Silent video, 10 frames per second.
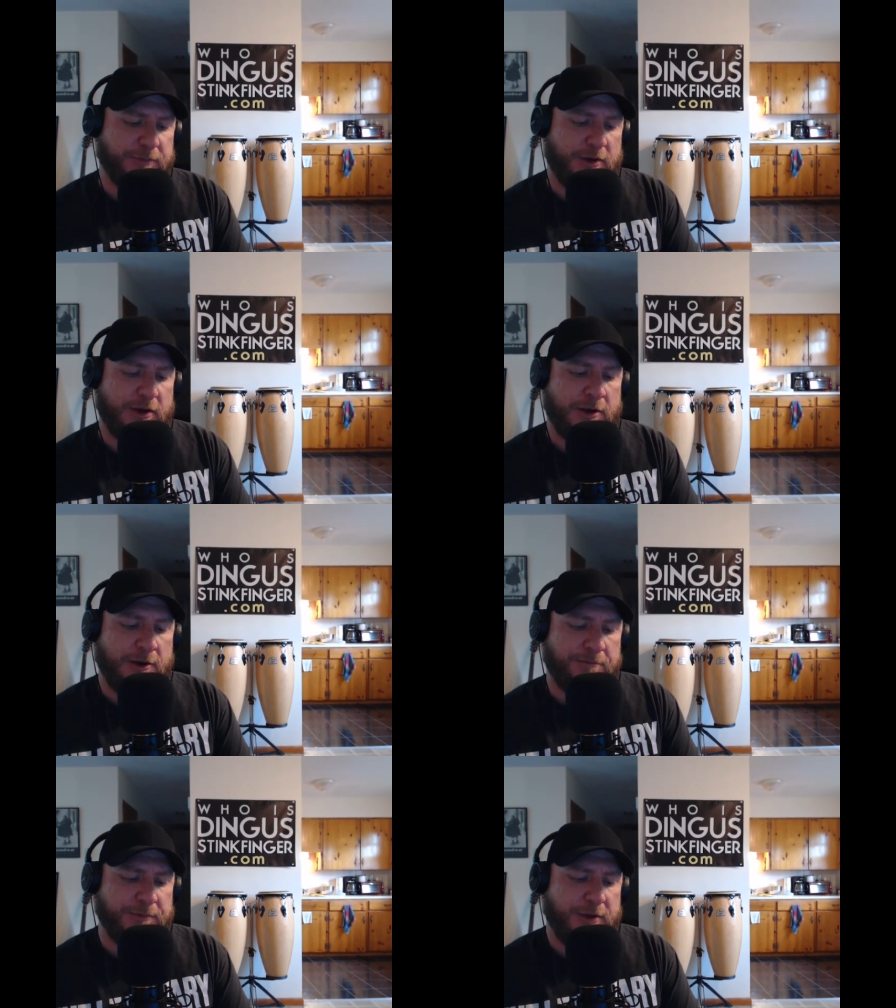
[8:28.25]

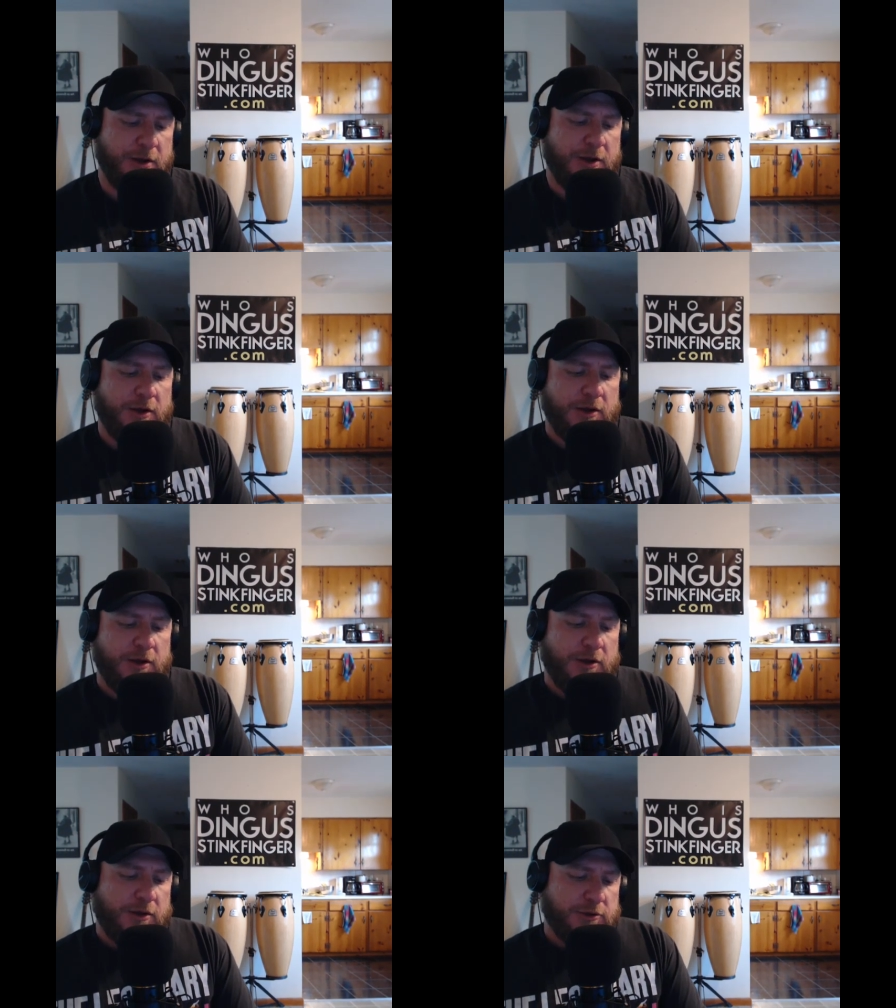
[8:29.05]

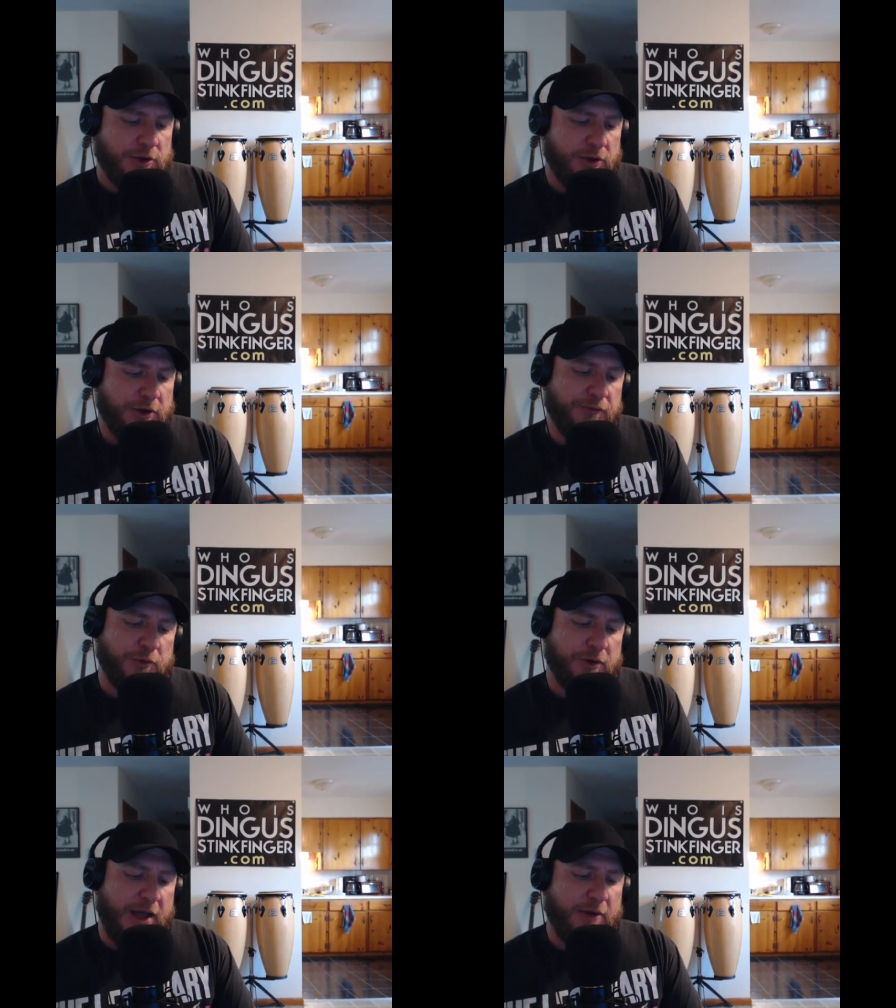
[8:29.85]
So looking
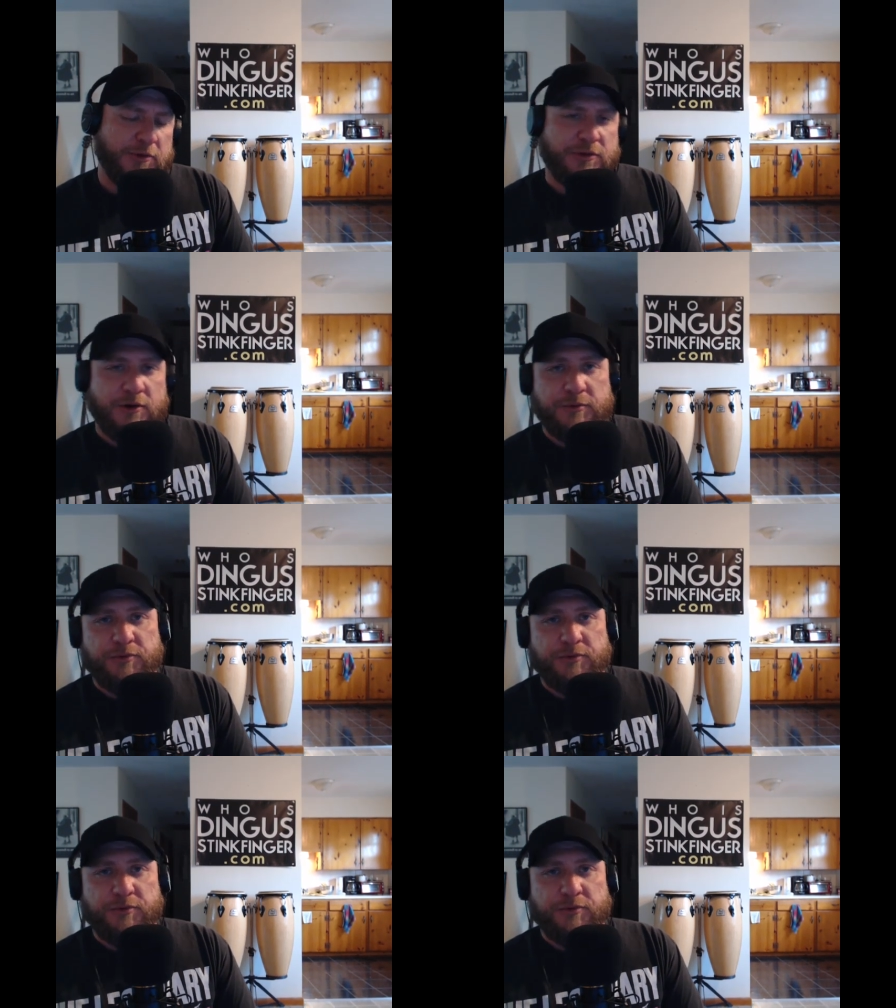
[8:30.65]
forward to that. We thought we'd